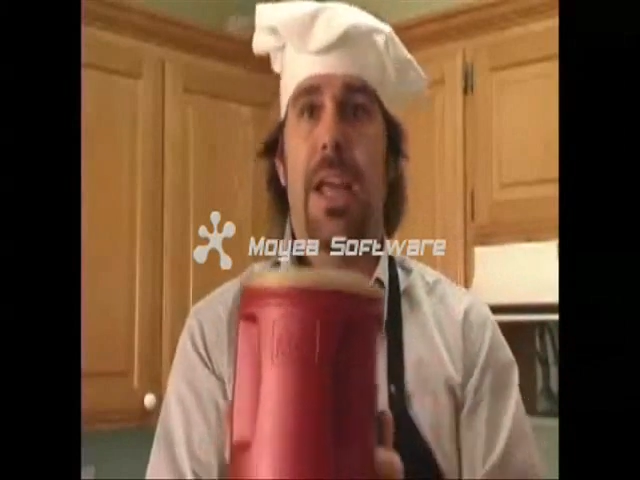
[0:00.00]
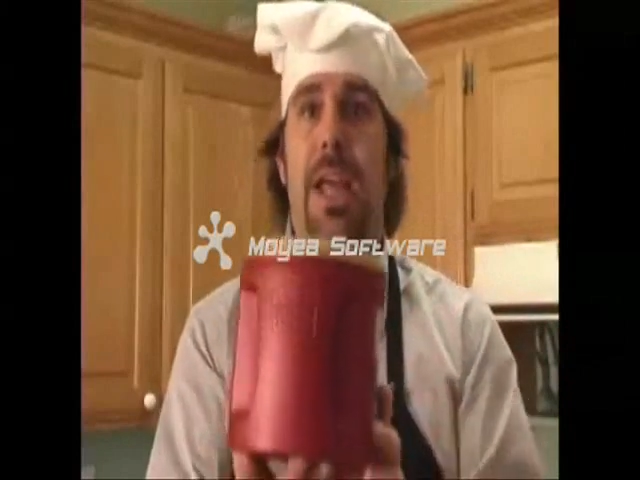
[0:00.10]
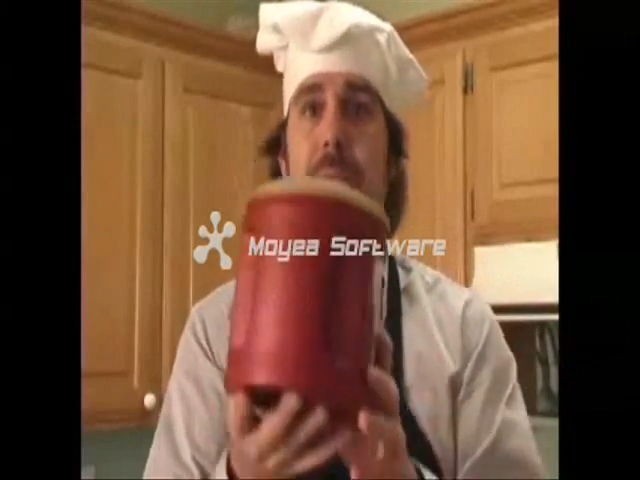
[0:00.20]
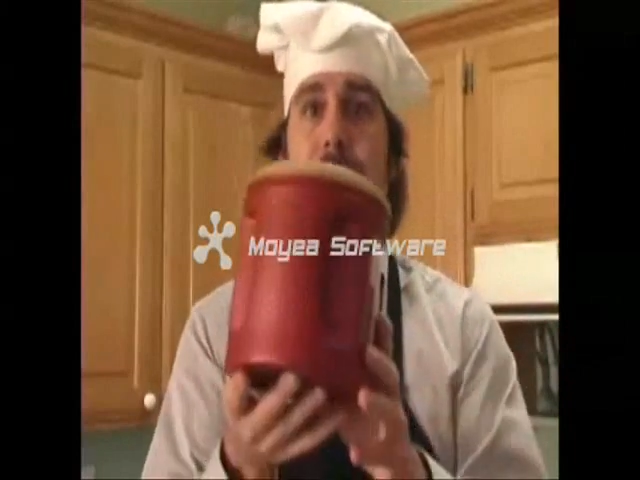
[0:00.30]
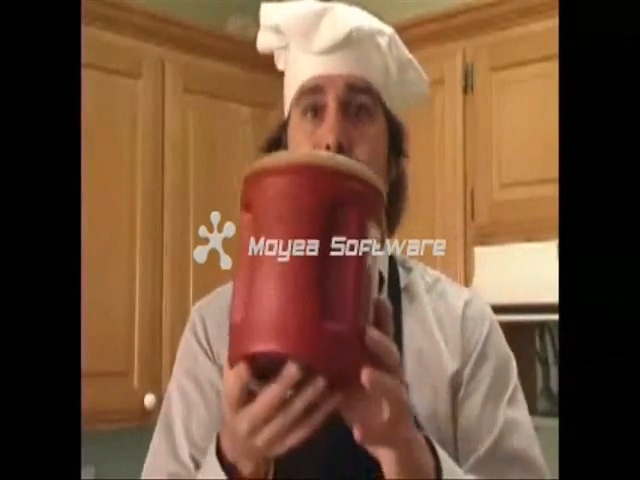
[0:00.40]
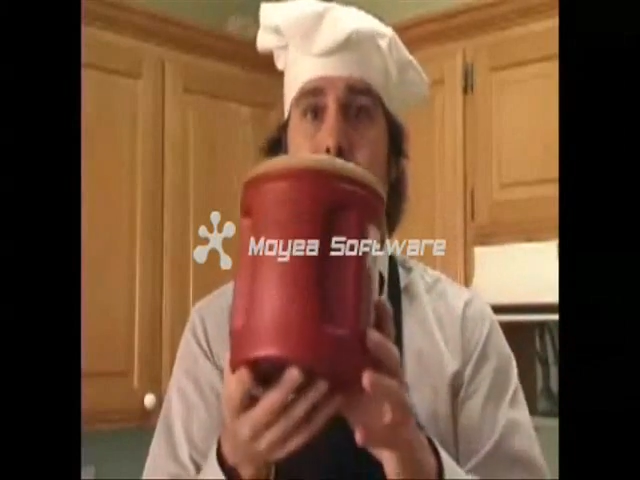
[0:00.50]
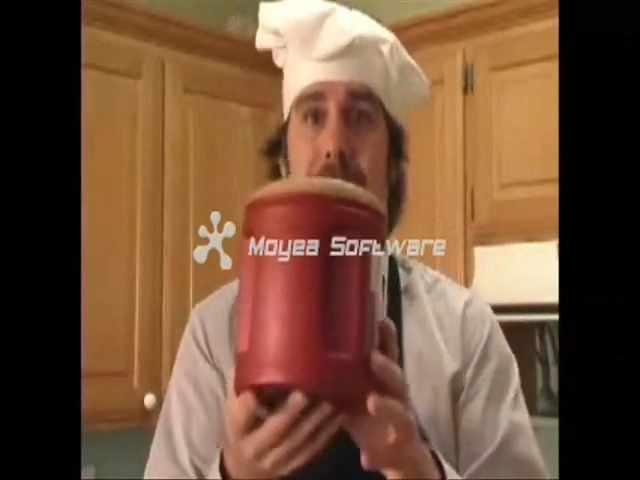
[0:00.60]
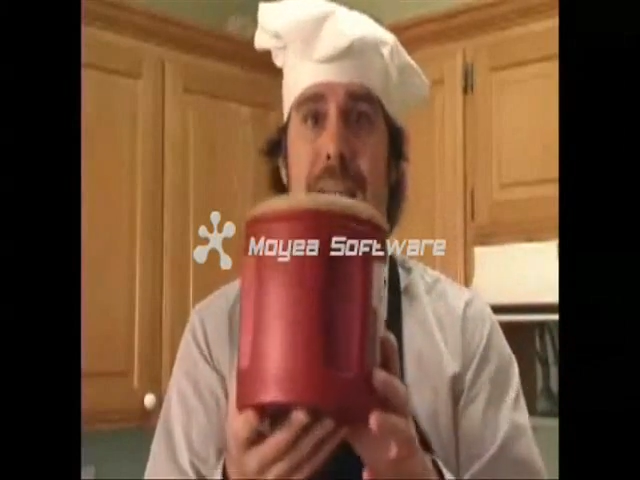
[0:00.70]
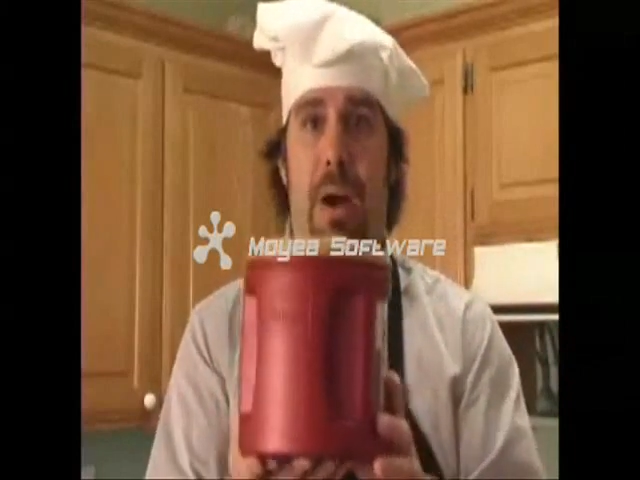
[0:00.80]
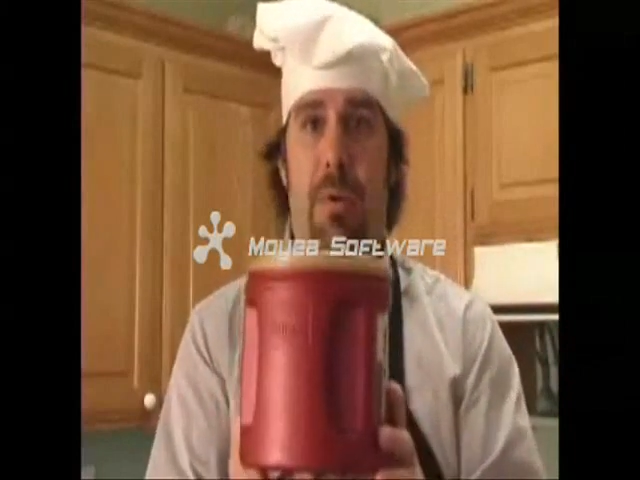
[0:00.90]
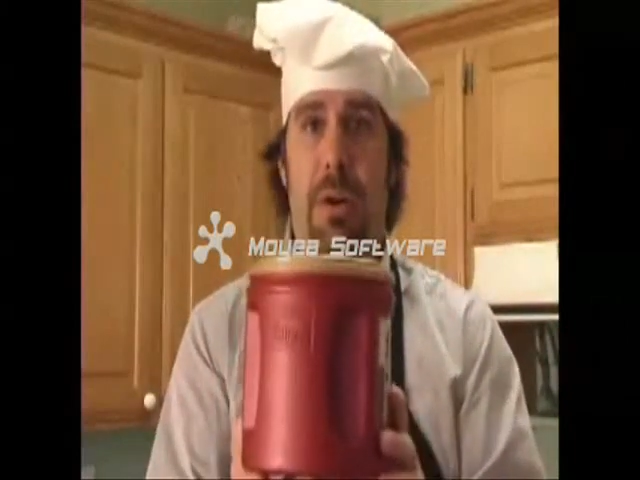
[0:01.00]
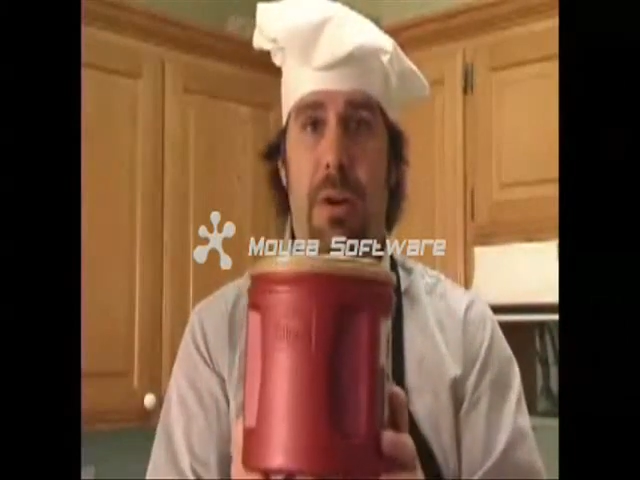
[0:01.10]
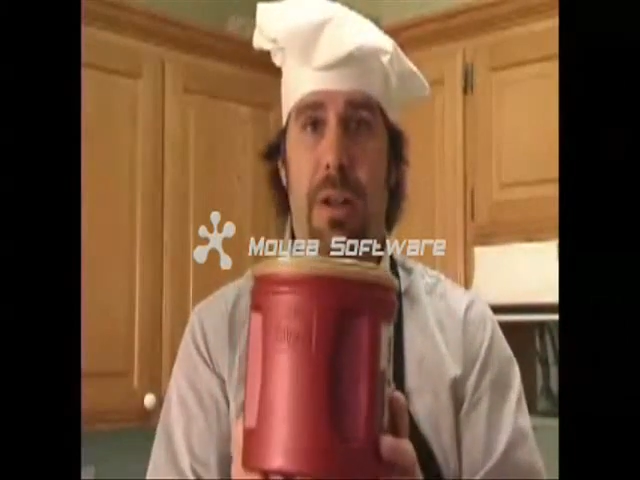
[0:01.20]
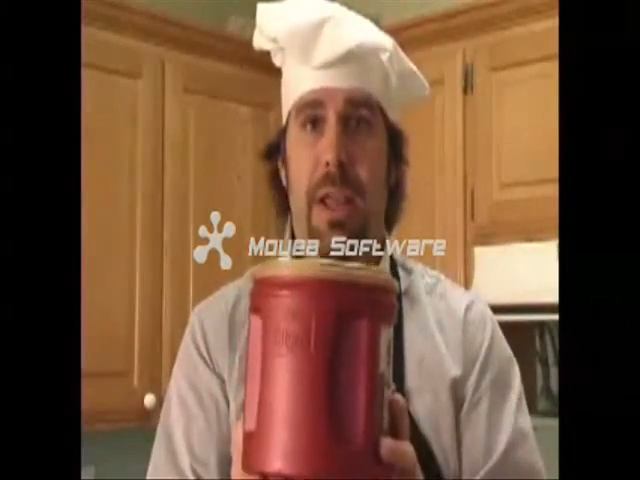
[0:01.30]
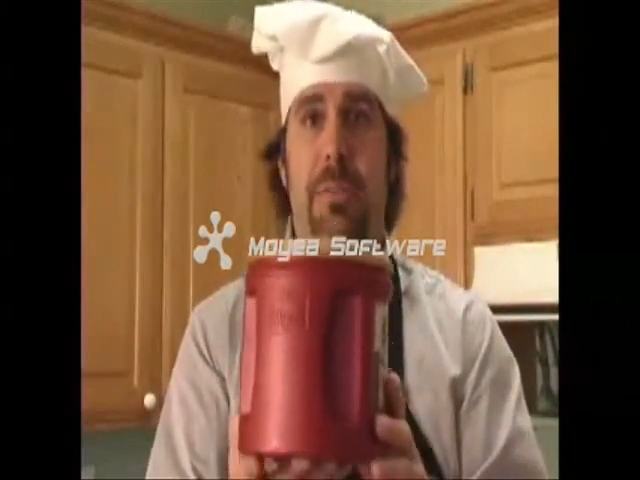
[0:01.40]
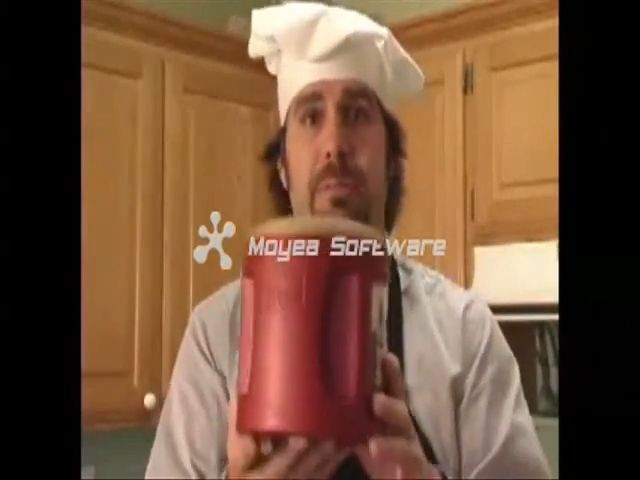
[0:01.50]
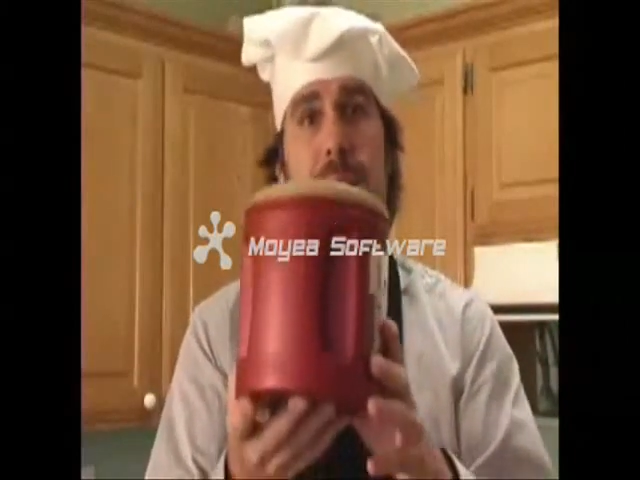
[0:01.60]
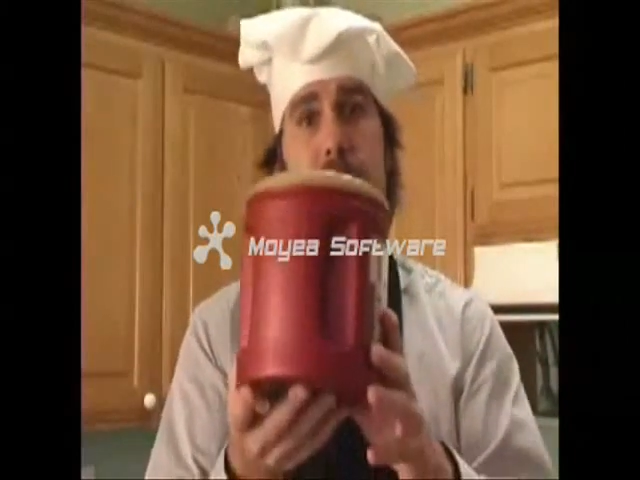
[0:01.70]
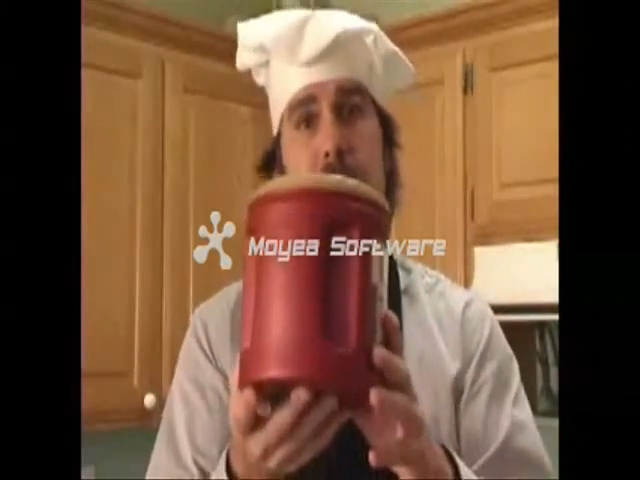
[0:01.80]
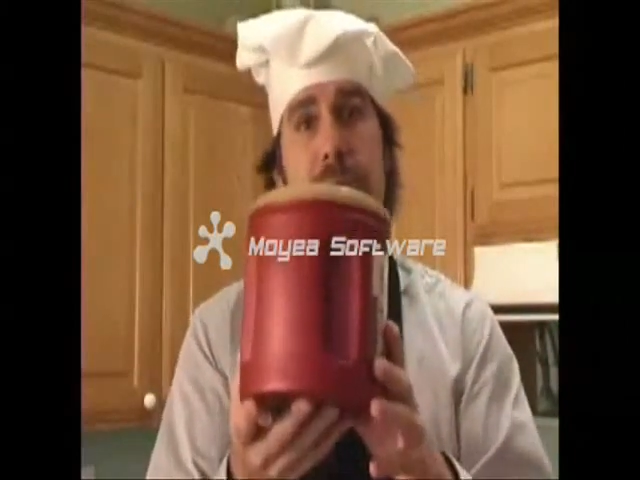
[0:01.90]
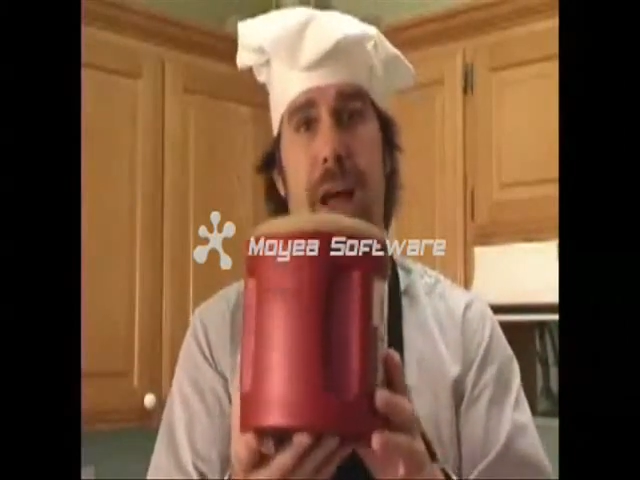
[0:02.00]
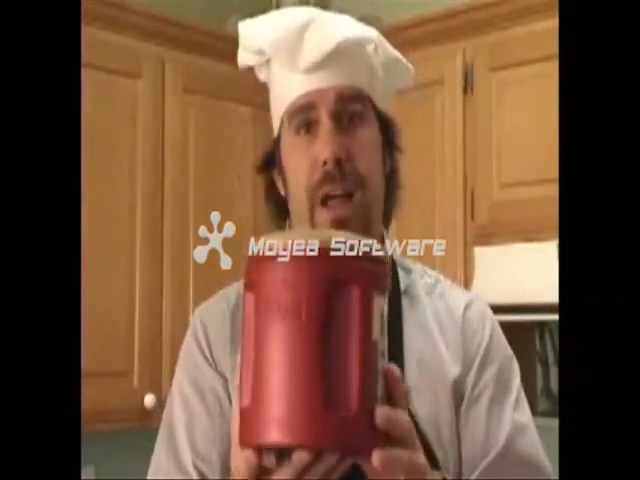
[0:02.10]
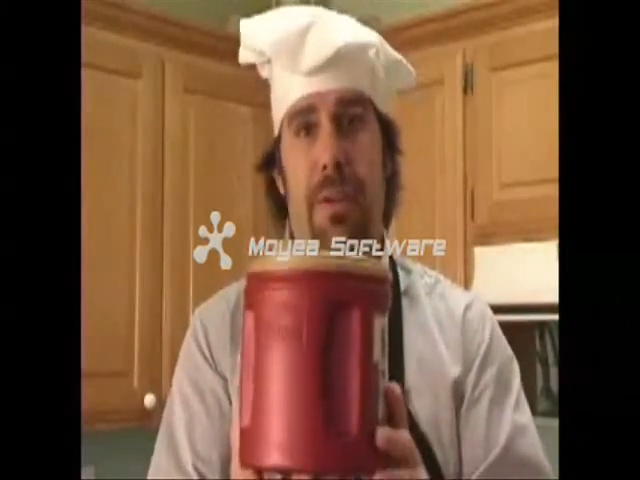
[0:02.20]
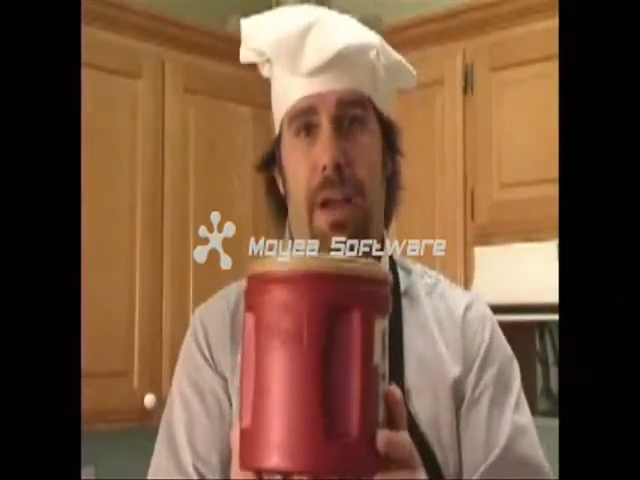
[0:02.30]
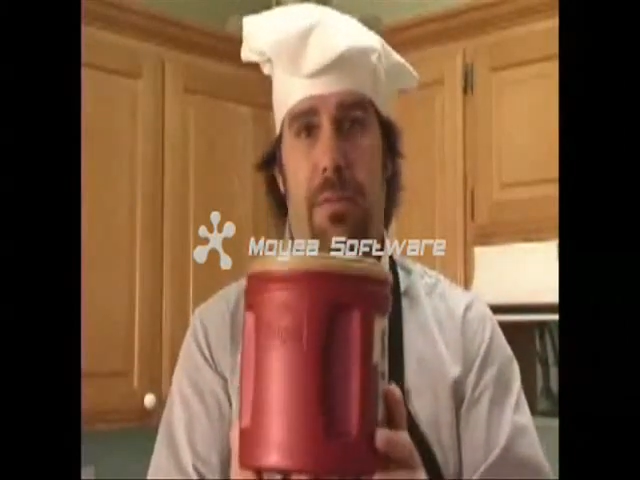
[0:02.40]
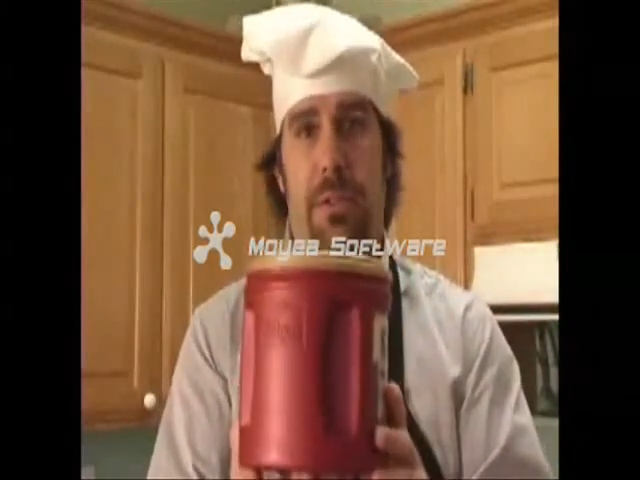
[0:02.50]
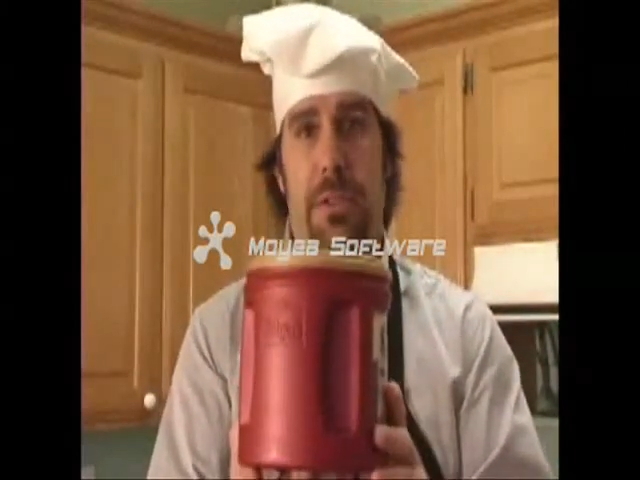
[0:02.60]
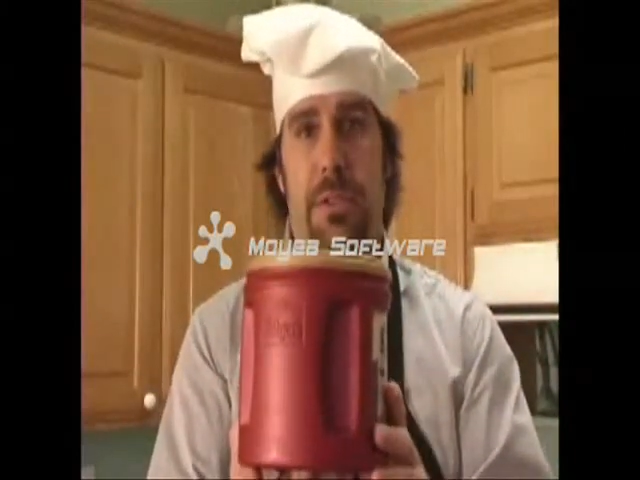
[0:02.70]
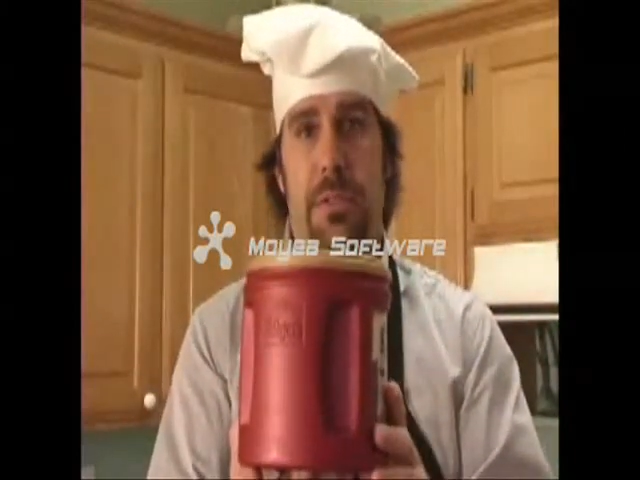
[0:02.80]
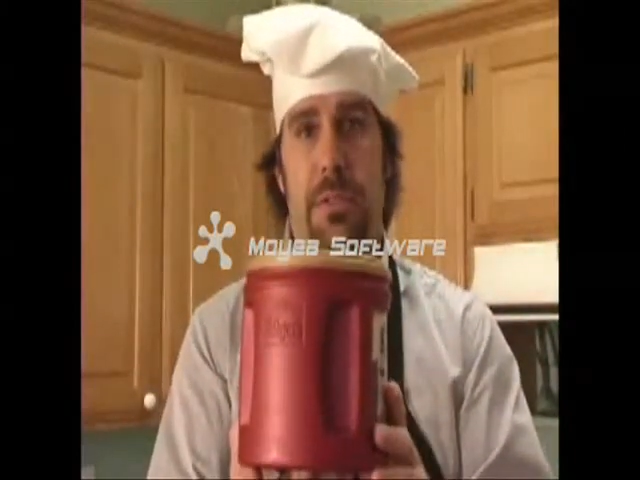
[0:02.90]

It might be an hour, it might be 5 hours.